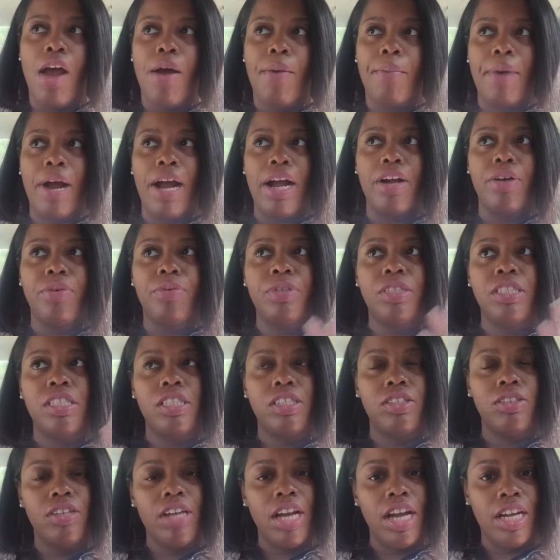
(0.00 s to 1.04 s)
my iron was
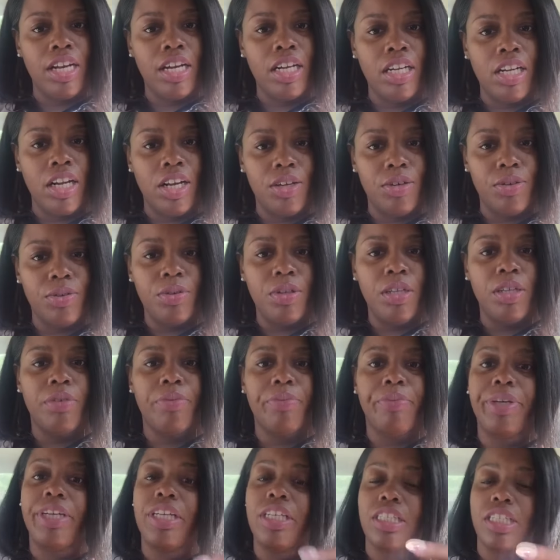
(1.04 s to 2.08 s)
still kind of low
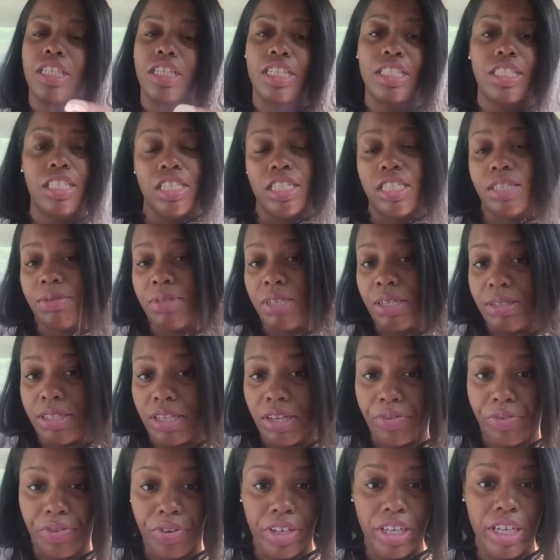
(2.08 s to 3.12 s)
because, like I said, sometimes
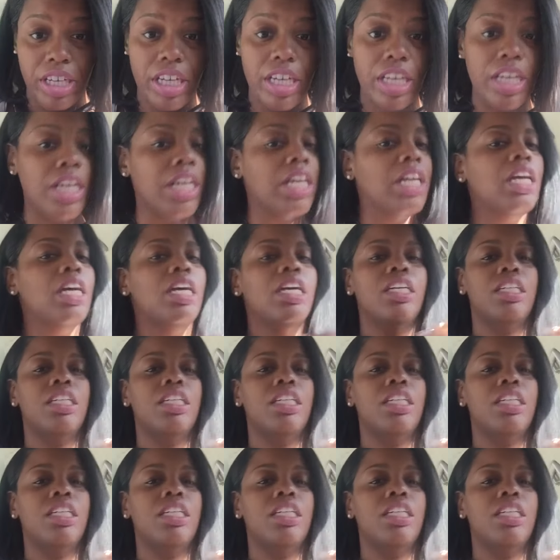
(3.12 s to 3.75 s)
I forget,